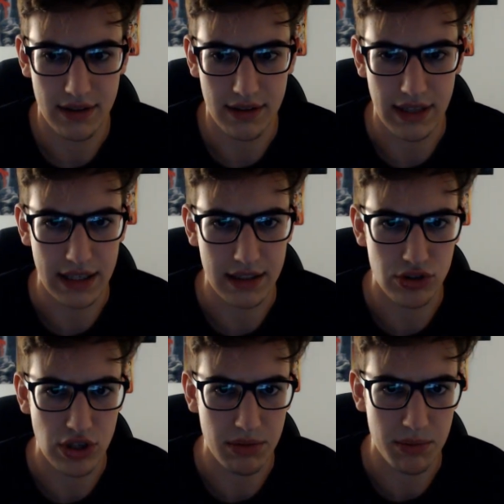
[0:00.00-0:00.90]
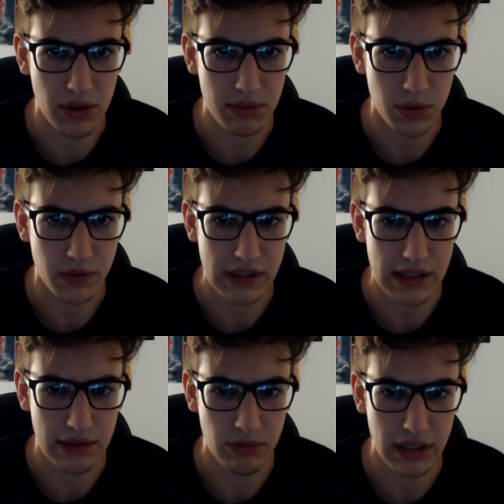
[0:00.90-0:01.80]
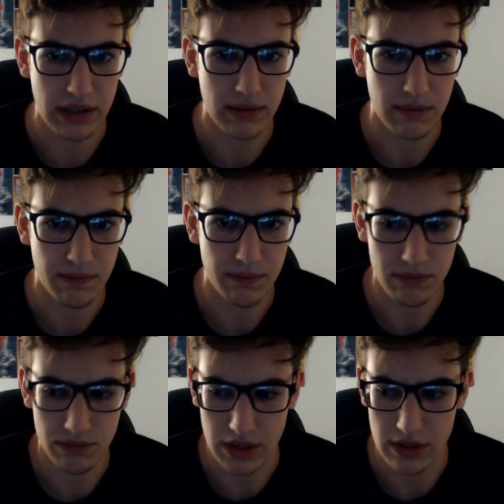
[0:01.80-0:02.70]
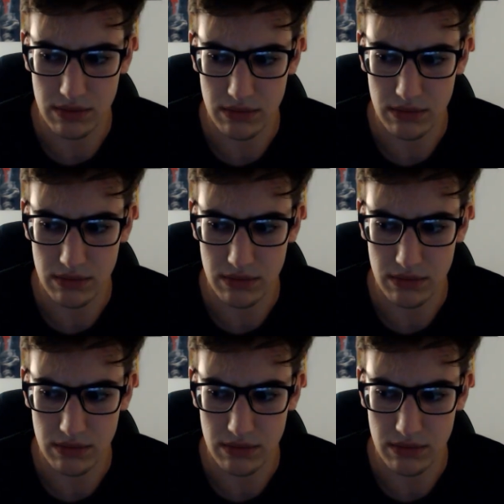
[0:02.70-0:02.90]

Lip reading: Like in the James Bond movies, like real, just...